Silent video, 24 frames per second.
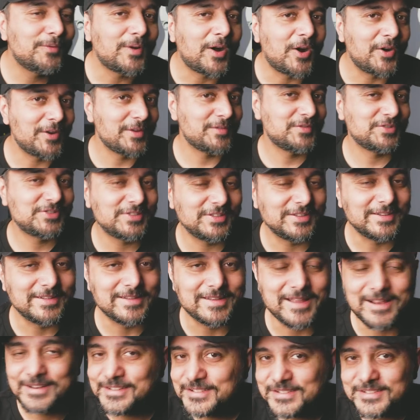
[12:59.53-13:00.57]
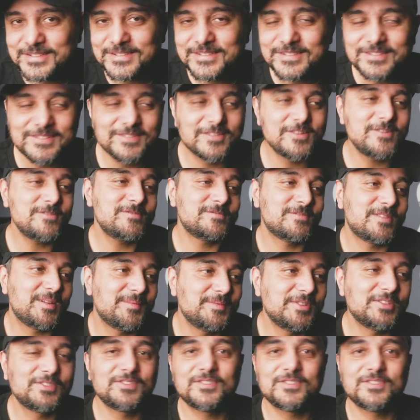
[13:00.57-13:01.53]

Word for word: artificial intelligence no i mean